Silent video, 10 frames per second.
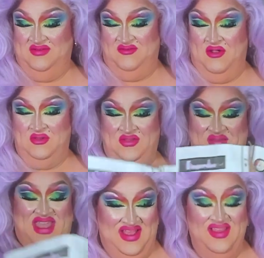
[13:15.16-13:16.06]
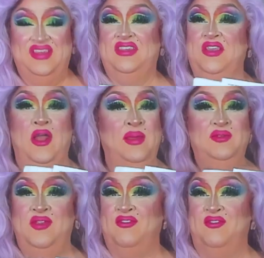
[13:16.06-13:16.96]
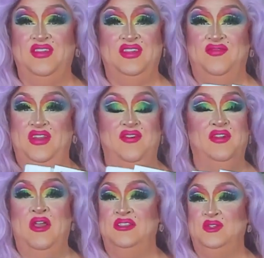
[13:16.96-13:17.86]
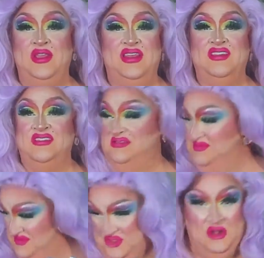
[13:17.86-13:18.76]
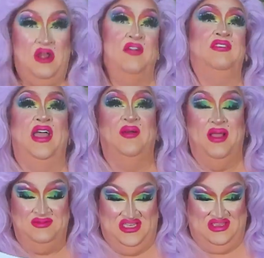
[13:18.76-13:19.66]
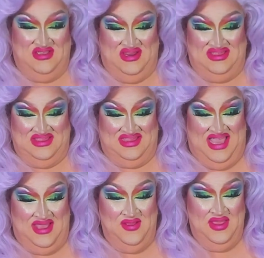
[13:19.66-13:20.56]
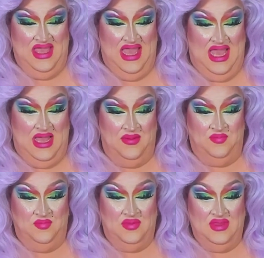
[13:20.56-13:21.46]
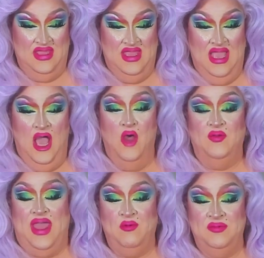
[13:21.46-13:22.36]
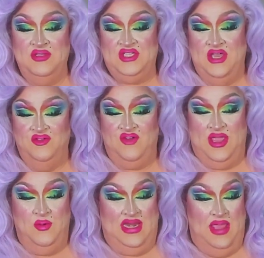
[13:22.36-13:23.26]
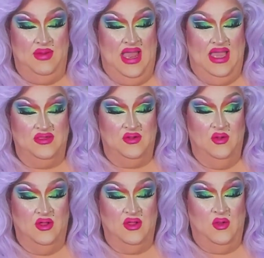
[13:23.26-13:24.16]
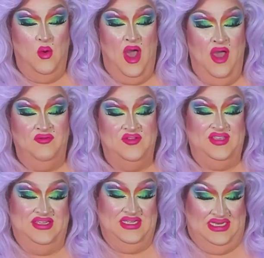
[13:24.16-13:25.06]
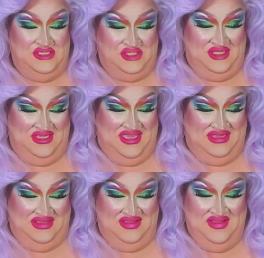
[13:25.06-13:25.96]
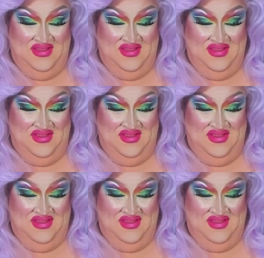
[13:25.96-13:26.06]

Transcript: Gross. This is all I'm doing for the rest of this video. If you're not enjoying this, turn it off now. I'm just going to say. Oh, that was Michelle's drag queen name in high school, Coiffed Deliciousness.